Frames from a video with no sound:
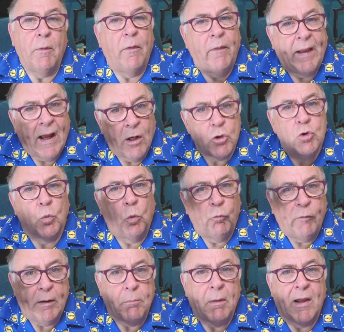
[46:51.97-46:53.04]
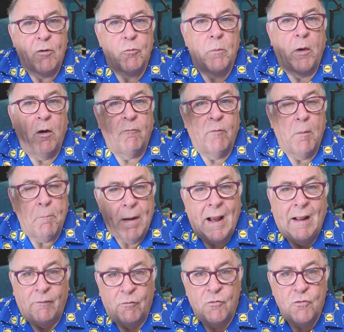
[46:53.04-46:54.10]
but the actual replacement of the
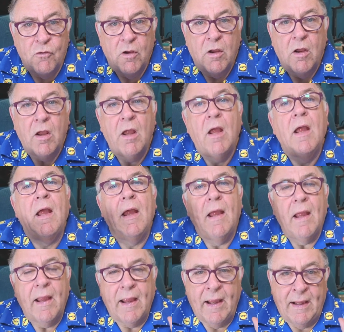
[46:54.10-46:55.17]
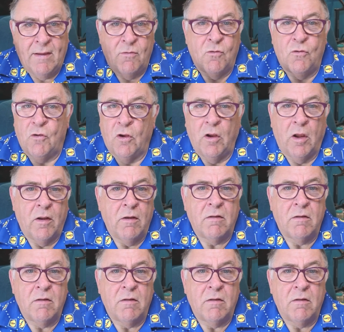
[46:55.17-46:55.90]
pads is